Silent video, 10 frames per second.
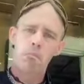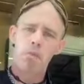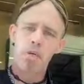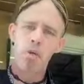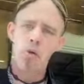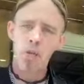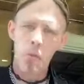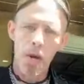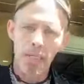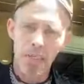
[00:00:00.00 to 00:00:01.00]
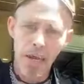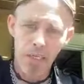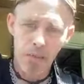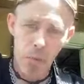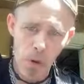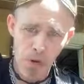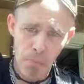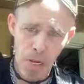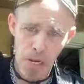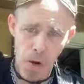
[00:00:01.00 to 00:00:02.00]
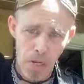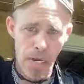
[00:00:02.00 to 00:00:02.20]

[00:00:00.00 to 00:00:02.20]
the newlyweds next door had been all